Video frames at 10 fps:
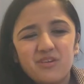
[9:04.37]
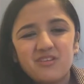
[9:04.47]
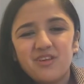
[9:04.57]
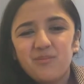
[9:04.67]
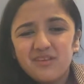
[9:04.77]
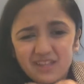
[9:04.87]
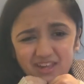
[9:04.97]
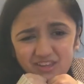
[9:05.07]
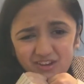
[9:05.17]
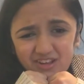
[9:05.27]
personally because I
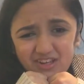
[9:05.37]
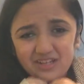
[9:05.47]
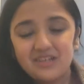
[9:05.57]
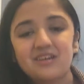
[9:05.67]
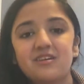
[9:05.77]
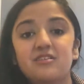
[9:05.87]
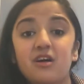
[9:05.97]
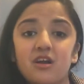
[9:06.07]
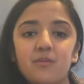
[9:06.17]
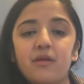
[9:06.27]
like Sterling.
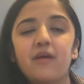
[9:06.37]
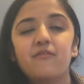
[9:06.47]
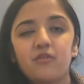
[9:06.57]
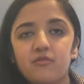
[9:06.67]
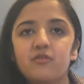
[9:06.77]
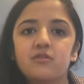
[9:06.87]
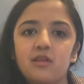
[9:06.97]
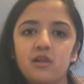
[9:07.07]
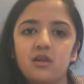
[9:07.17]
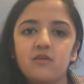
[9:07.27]
Sorry, but I feel for
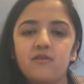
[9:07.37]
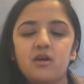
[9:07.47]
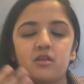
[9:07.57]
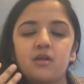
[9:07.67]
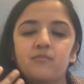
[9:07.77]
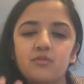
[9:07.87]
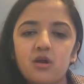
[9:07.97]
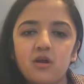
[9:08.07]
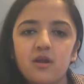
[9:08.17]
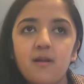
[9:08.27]
Stelina fans, and I'm
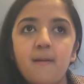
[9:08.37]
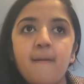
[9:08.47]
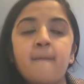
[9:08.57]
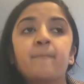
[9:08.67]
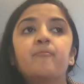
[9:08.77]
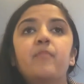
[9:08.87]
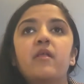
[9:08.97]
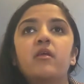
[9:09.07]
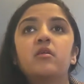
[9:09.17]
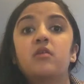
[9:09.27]
sorry.
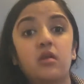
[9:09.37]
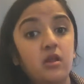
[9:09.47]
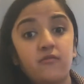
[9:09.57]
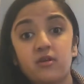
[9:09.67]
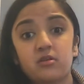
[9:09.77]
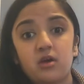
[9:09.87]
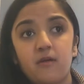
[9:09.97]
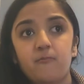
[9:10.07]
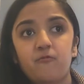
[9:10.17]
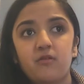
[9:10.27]
And then Delina fans,
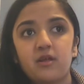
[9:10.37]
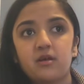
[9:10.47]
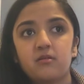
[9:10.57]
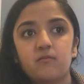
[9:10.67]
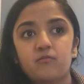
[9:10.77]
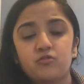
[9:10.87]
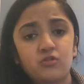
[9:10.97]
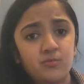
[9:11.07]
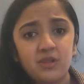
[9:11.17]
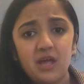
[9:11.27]
I feel like
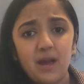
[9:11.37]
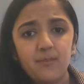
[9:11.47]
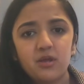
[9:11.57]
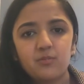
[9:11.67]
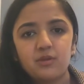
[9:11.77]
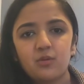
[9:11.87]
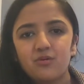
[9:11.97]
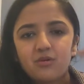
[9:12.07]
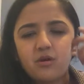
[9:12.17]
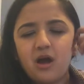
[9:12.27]
should be the happiest, but
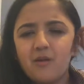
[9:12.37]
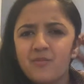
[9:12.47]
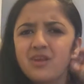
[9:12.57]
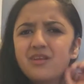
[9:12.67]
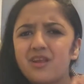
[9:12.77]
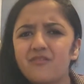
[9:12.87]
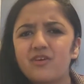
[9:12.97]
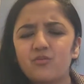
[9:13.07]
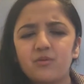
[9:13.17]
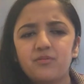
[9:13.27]
many Delina
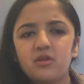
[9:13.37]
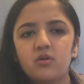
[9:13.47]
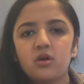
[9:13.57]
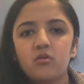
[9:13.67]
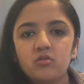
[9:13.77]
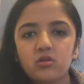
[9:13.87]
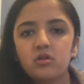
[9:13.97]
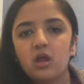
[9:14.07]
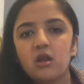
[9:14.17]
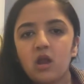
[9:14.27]
fans were upset. They're like, oh, they
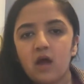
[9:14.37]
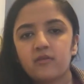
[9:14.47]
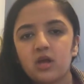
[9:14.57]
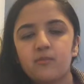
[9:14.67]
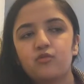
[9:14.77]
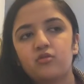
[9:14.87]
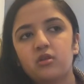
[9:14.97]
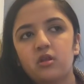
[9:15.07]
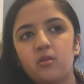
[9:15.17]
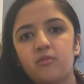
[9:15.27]
didn't have the chemistry
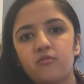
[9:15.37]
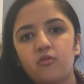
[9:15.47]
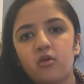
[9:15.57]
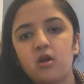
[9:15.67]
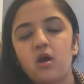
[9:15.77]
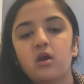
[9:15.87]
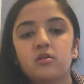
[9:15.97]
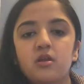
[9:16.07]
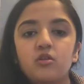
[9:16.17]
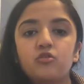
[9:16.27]
they did before.
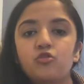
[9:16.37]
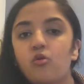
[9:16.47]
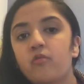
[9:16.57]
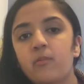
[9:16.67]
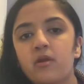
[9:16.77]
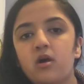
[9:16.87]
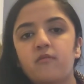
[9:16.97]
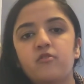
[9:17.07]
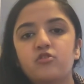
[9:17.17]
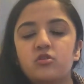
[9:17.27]
They didn't show them
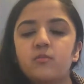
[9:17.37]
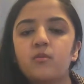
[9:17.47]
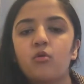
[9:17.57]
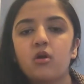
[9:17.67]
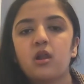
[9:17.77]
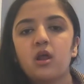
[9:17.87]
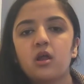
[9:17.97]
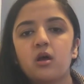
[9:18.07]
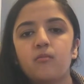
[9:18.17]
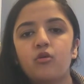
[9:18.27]
enough. There should have been more
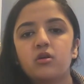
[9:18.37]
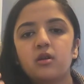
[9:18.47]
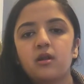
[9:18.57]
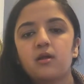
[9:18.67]
Elena, more,